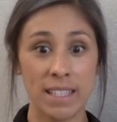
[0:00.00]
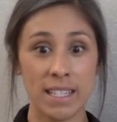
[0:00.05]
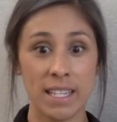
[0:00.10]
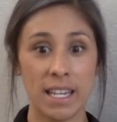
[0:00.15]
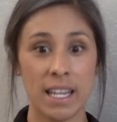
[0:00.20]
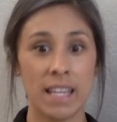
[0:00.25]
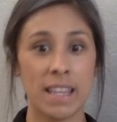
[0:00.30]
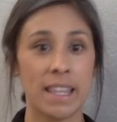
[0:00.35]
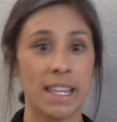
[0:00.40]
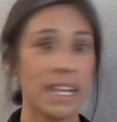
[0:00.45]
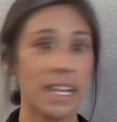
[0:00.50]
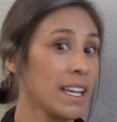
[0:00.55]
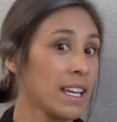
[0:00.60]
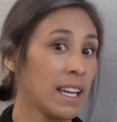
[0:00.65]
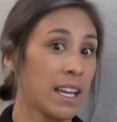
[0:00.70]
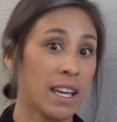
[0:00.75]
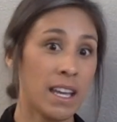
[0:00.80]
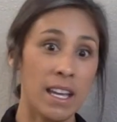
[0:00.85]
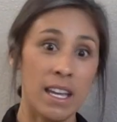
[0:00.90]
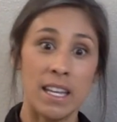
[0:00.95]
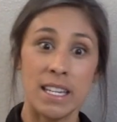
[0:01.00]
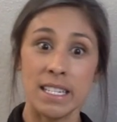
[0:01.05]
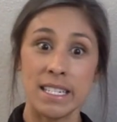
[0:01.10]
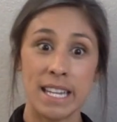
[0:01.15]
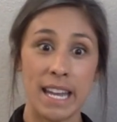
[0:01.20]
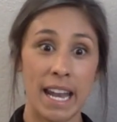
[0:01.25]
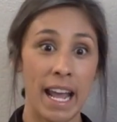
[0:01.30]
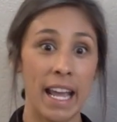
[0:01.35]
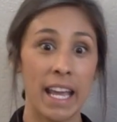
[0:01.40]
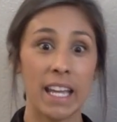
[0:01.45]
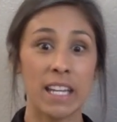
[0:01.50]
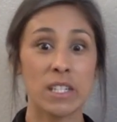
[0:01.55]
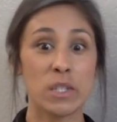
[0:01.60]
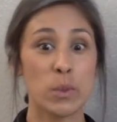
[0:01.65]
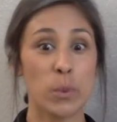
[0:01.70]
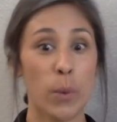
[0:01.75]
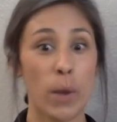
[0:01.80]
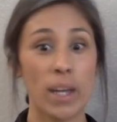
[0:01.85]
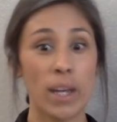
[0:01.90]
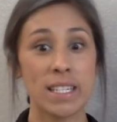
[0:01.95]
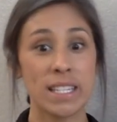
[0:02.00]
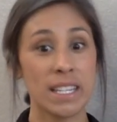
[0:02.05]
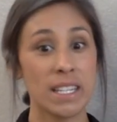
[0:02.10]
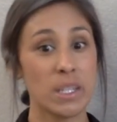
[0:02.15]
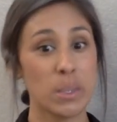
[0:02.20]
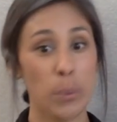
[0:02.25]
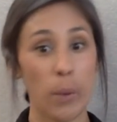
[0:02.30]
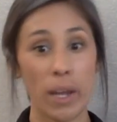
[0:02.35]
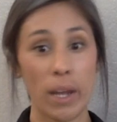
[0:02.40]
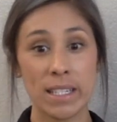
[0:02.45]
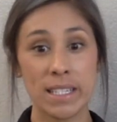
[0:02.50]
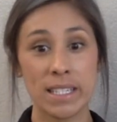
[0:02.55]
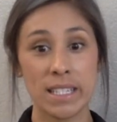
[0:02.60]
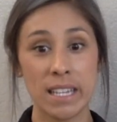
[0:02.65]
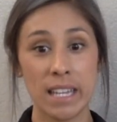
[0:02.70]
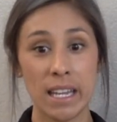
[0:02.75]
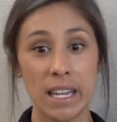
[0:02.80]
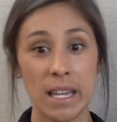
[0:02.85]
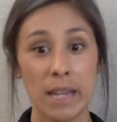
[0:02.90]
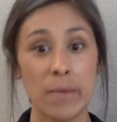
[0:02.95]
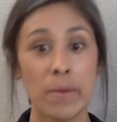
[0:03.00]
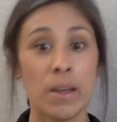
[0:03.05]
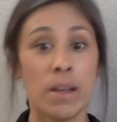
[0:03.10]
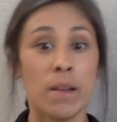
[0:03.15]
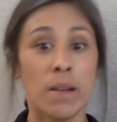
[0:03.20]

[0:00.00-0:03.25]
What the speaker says: And I think today in 2020,